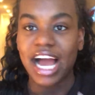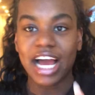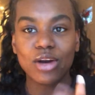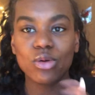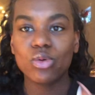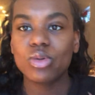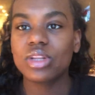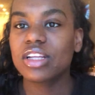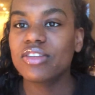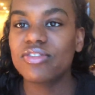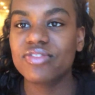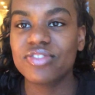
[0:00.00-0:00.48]
I
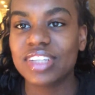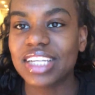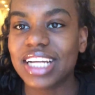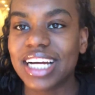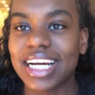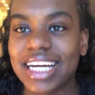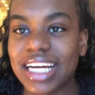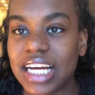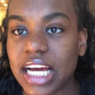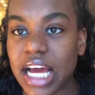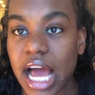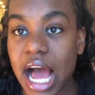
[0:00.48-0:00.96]
don't live in
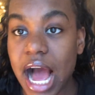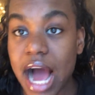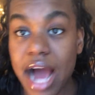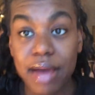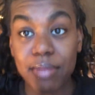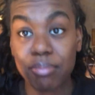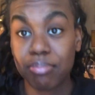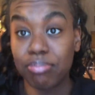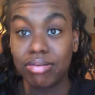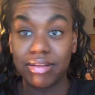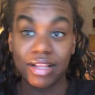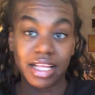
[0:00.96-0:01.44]
a
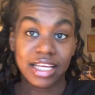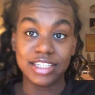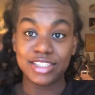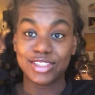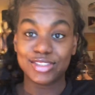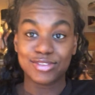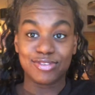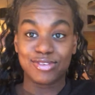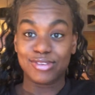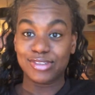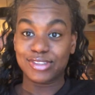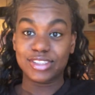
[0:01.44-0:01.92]
hype
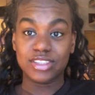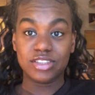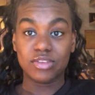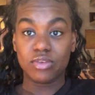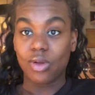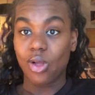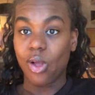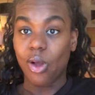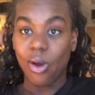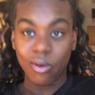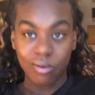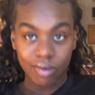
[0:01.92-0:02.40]
place, first of
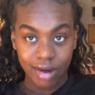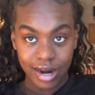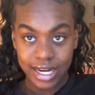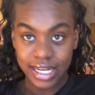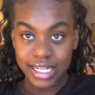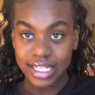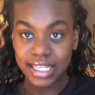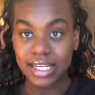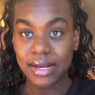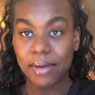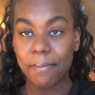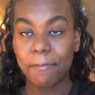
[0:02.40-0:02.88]
all,
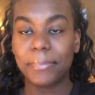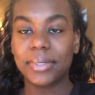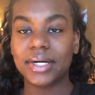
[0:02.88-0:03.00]
already,